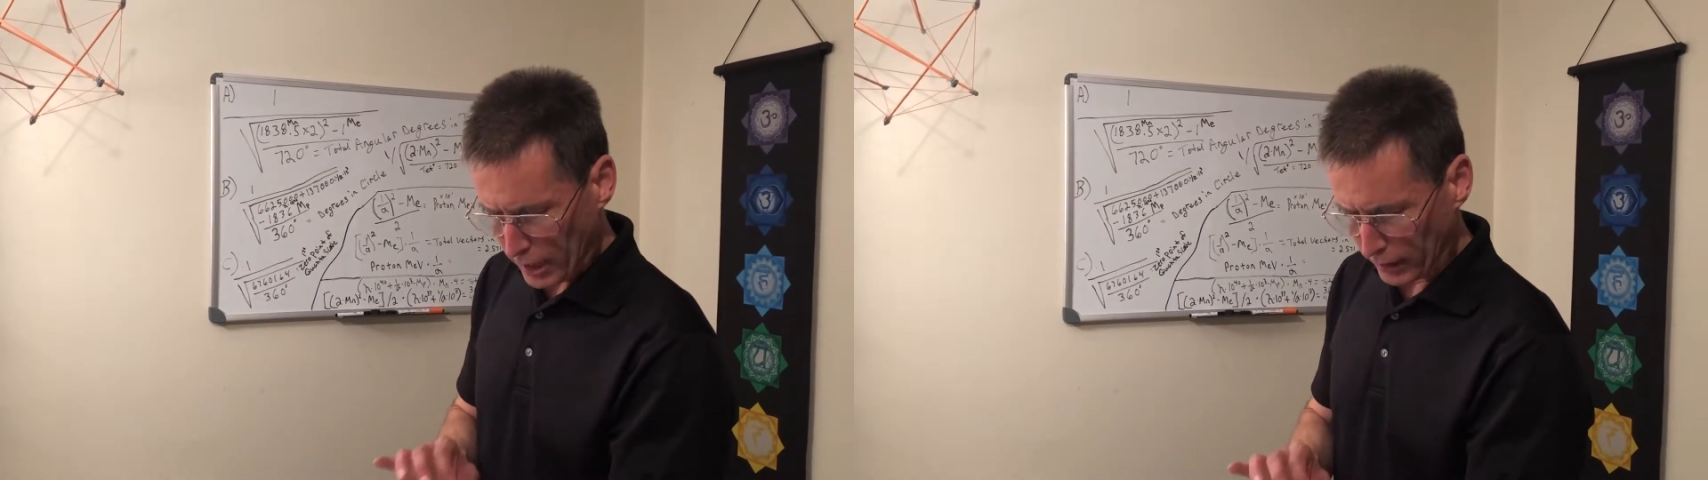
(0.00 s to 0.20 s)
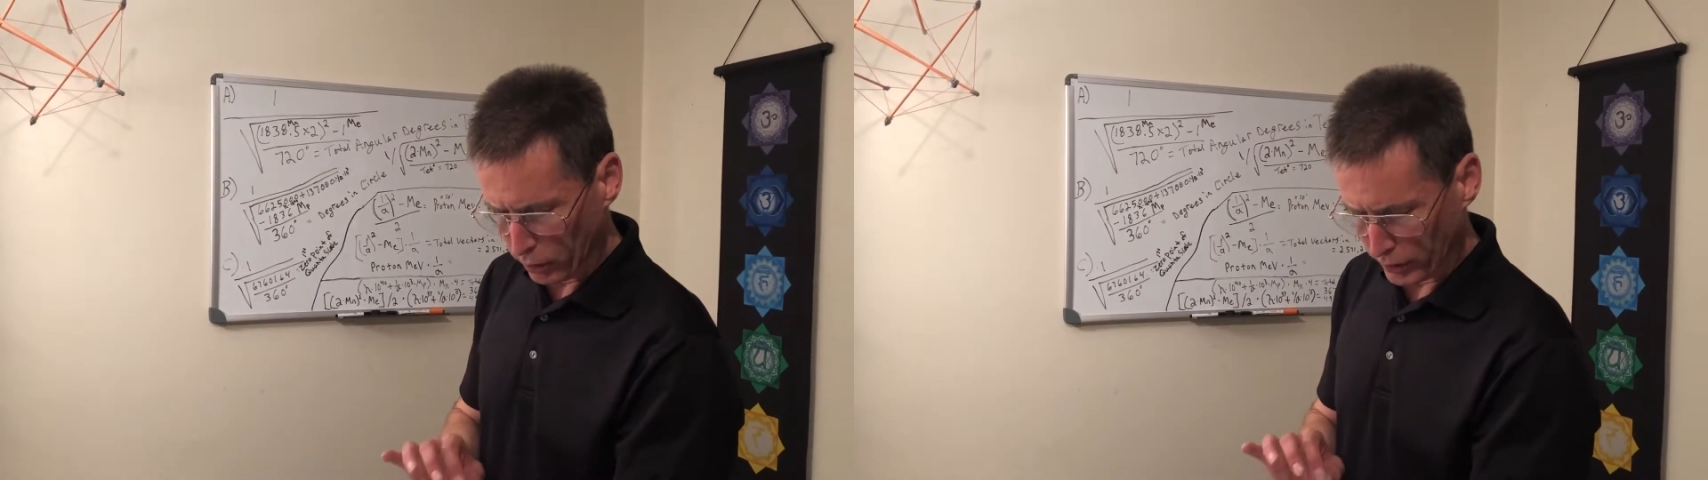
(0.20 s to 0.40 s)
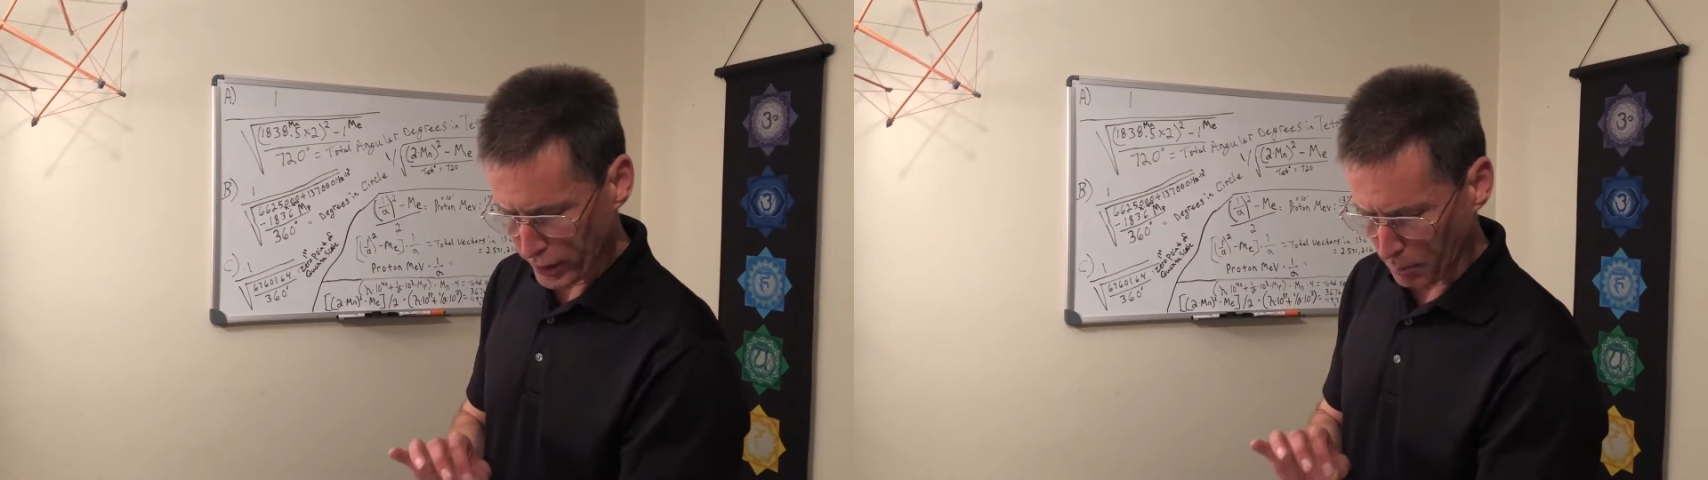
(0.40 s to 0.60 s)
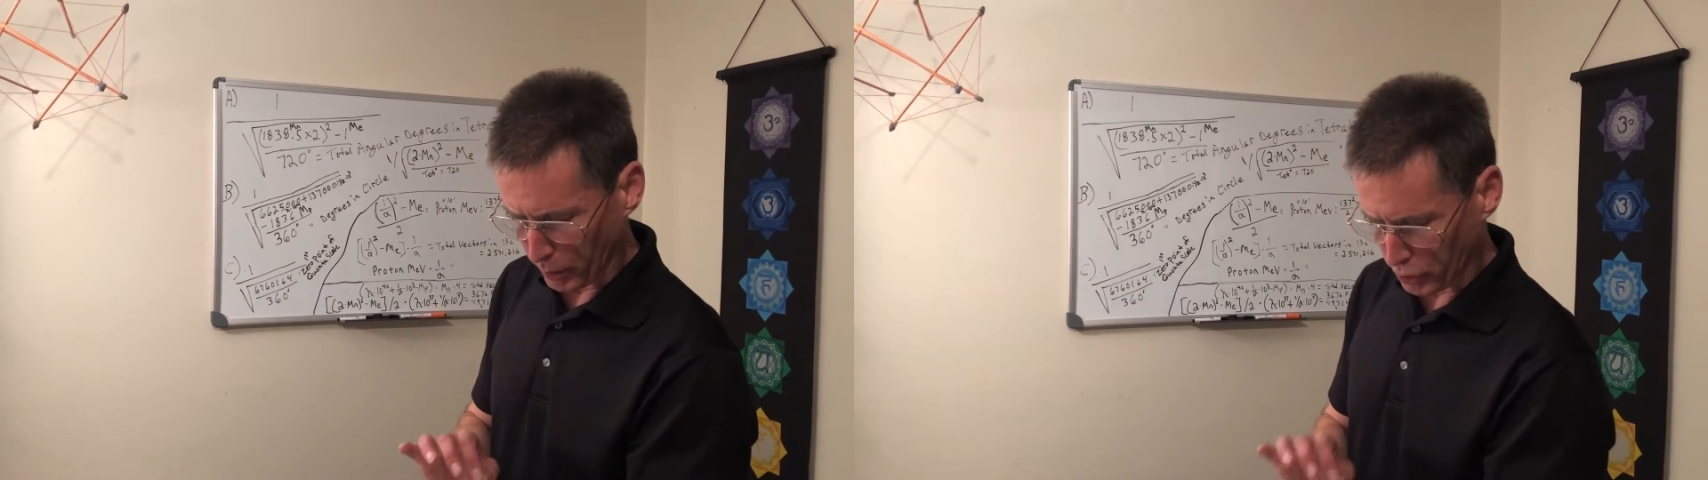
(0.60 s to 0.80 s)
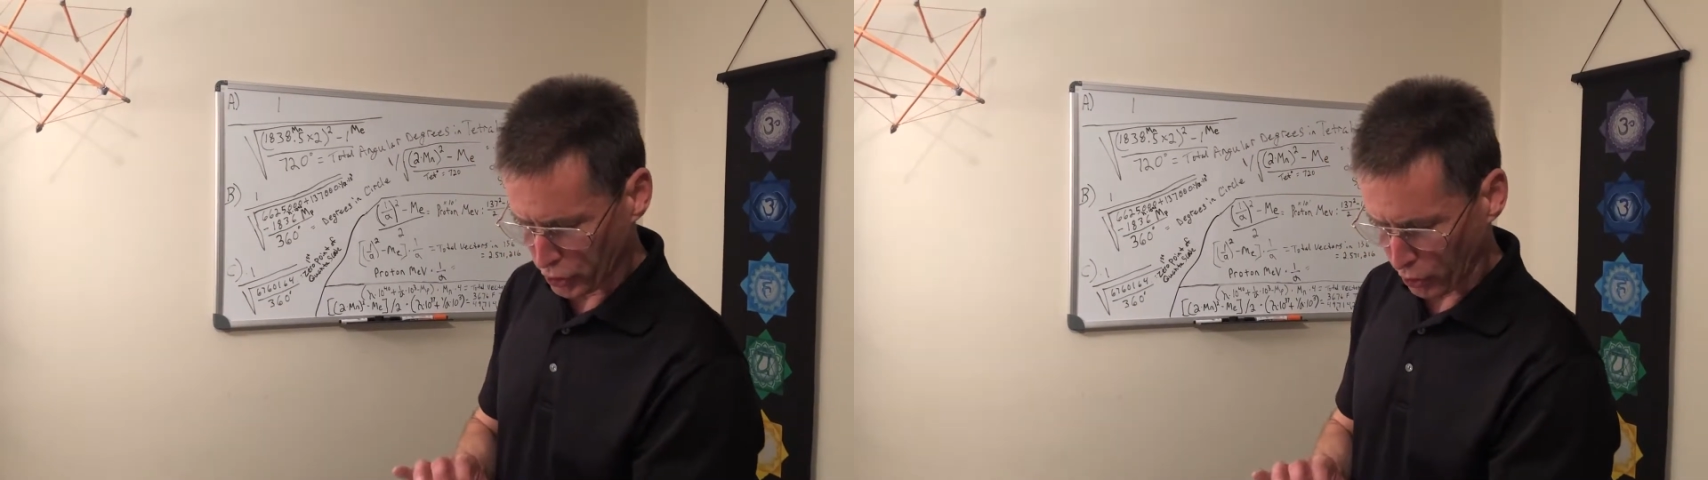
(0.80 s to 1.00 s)
little
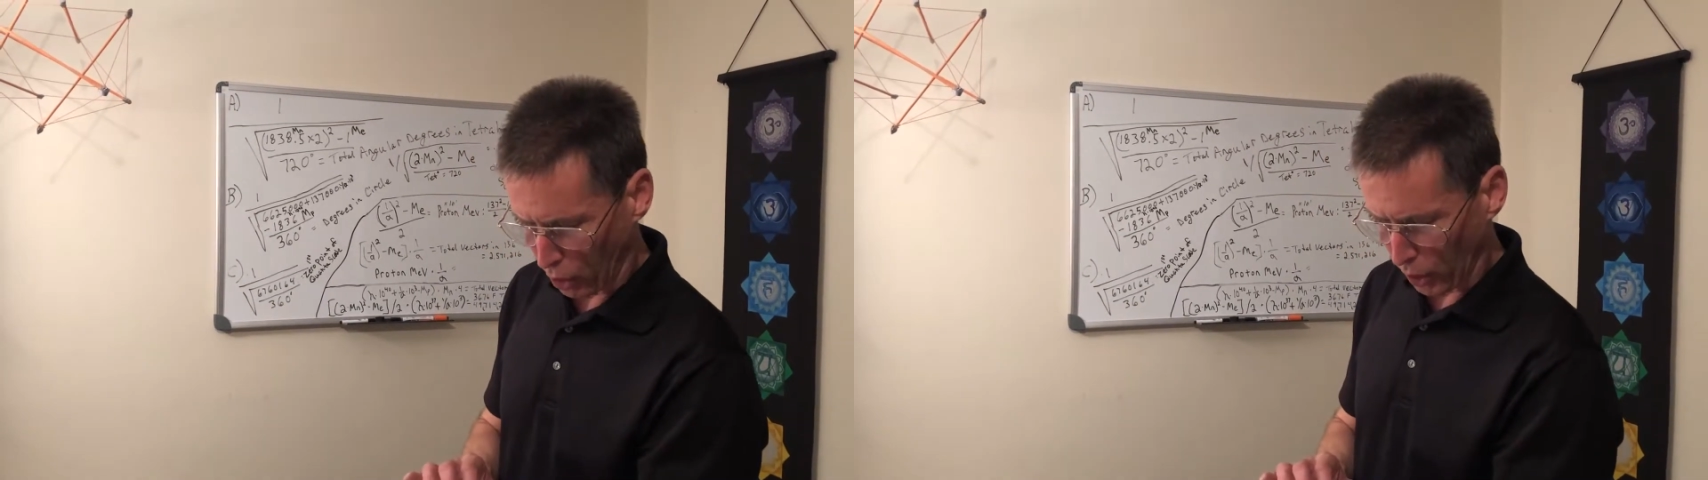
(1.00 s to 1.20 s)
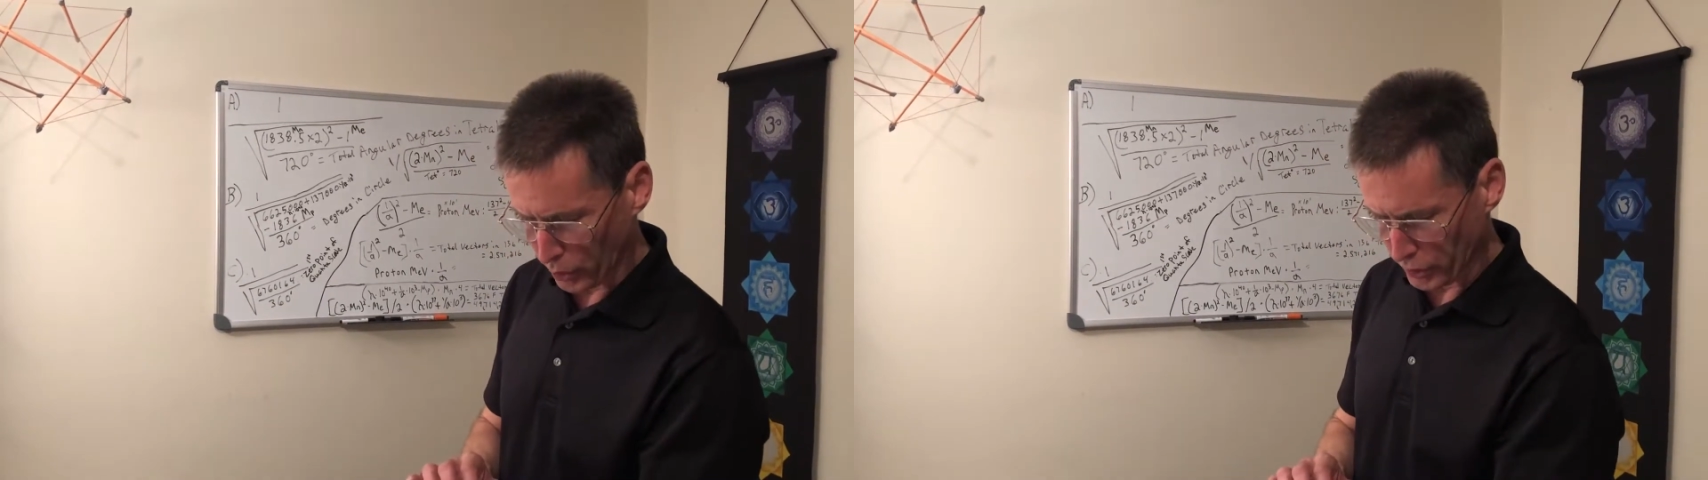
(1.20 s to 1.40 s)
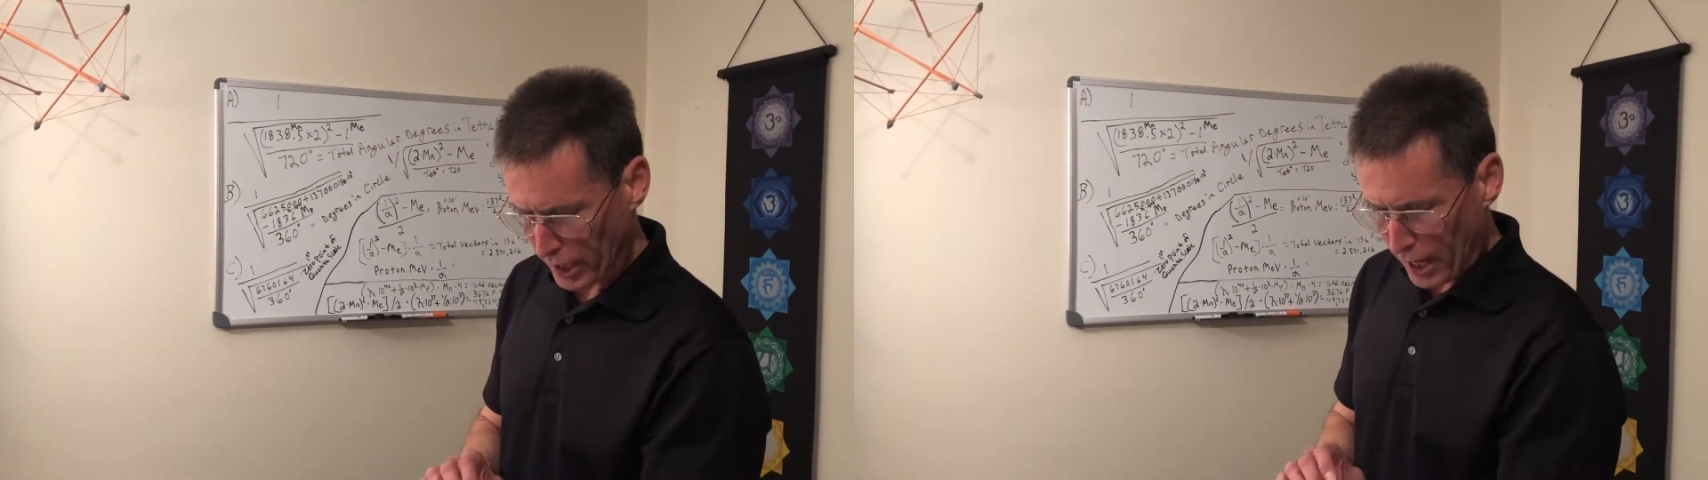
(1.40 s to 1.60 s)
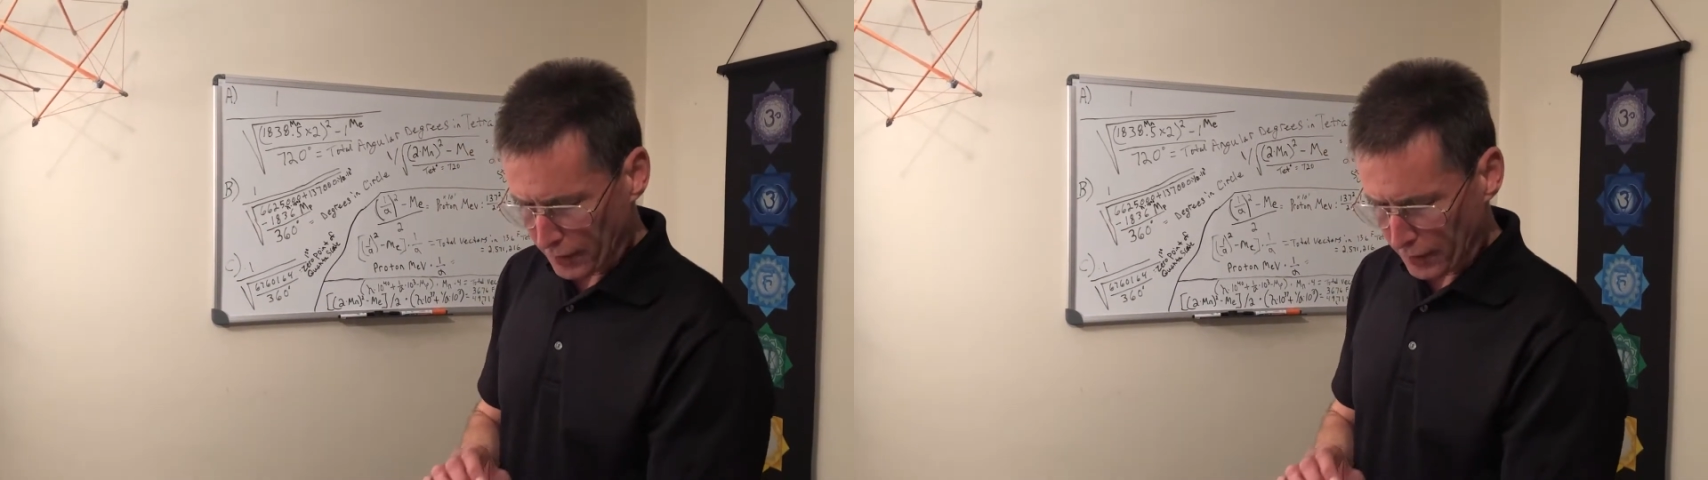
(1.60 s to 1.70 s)
separate stars.